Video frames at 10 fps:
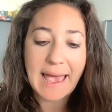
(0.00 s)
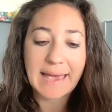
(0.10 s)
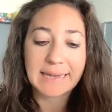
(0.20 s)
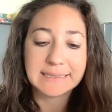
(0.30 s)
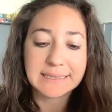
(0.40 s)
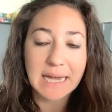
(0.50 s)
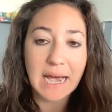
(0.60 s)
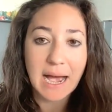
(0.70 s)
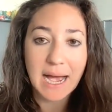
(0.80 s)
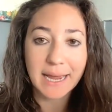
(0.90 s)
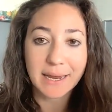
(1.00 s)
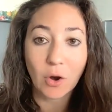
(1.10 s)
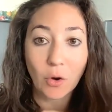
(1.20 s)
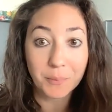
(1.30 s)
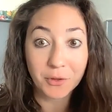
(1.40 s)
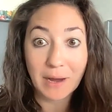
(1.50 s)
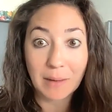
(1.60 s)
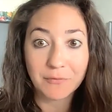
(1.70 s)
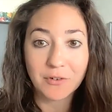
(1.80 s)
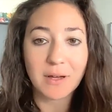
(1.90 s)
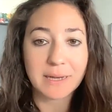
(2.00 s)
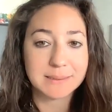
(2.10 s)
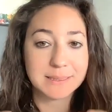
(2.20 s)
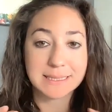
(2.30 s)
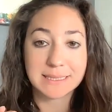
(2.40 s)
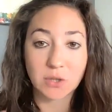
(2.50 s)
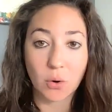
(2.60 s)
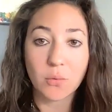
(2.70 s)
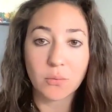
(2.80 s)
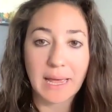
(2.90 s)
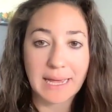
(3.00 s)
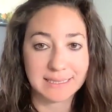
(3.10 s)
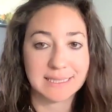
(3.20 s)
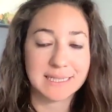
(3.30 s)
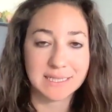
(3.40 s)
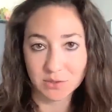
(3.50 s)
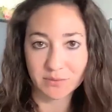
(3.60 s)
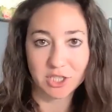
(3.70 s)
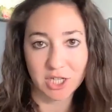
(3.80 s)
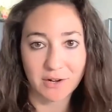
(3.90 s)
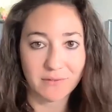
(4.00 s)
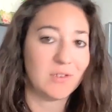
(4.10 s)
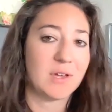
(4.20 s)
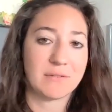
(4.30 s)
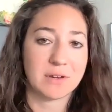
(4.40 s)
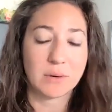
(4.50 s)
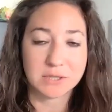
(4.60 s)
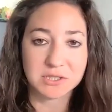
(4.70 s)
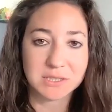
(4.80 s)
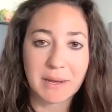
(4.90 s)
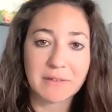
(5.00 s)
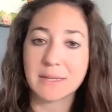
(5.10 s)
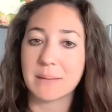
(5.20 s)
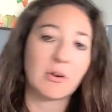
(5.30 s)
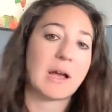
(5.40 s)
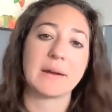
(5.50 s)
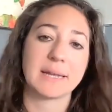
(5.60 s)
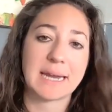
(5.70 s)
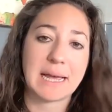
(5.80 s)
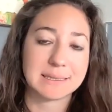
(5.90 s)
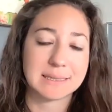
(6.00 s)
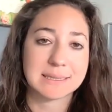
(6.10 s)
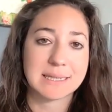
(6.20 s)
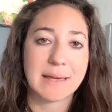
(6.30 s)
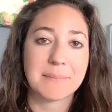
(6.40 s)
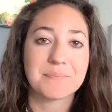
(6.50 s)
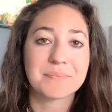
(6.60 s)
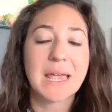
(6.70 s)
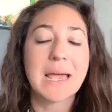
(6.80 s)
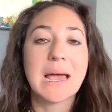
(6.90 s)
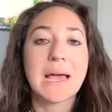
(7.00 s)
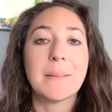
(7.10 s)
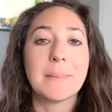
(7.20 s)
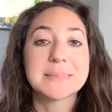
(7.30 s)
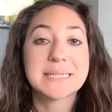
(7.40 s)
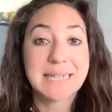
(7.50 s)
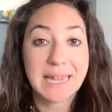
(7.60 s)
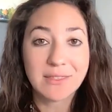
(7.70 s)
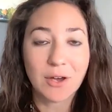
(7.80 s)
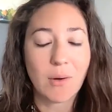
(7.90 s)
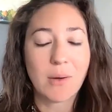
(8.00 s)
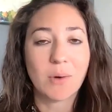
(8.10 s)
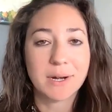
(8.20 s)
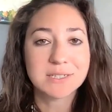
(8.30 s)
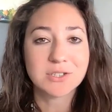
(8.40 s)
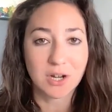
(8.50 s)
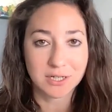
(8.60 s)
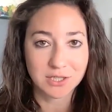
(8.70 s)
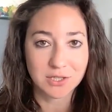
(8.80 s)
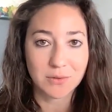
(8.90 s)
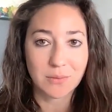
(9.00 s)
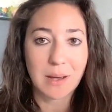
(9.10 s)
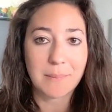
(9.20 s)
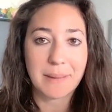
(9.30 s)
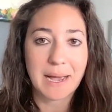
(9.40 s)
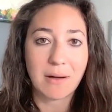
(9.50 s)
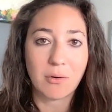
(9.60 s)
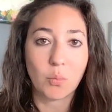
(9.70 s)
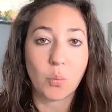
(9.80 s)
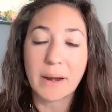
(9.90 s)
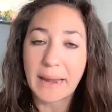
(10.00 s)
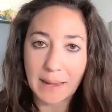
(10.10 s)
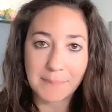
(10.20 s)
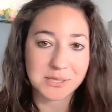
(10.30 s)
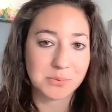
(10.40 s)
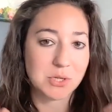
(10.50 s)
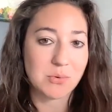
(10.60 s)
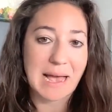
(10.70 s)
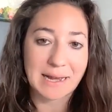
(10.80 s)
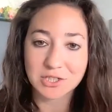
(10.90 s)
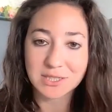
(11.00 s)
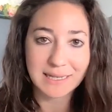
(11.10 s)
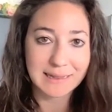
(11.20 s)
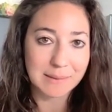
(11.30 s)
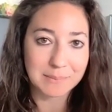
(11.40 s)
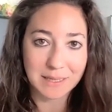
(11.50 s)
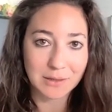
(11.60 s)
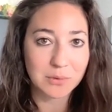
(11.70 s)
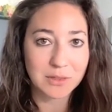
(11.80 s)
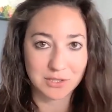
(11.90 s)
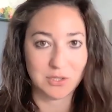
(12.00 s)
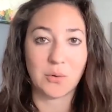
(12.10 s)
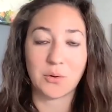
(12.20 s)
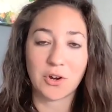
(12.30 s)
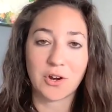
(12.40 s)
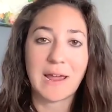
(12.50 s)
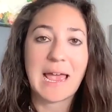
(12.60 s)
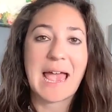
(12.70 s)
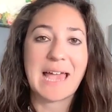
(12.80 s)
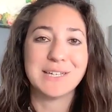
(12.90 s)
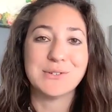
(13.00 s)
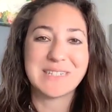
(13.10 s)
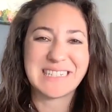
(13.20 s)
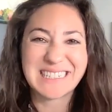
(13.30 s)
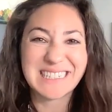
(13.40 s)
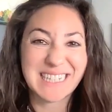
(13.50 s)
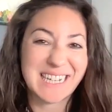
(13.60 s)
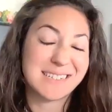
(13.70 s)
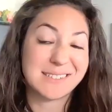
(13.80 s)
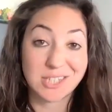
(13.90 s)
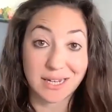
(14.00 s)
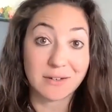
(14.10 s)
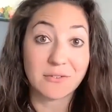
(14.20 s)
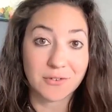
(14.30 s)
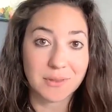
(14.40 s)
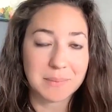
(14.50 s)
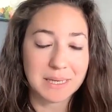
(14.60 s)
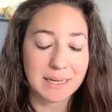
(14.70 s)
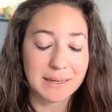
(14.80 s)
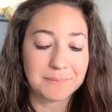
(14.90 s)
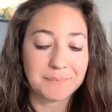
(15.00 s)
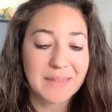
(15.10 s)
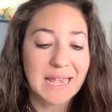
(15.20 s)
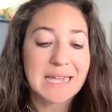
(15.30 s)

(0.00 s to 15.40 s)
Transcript: And I hope they're helpful, and don't hesitate to reach out if you have any questions about them or how to get access to them. Today, though, I want to talk to you about what happens when you actually get that meeting with a donor and you need to set an agenda for the meeting.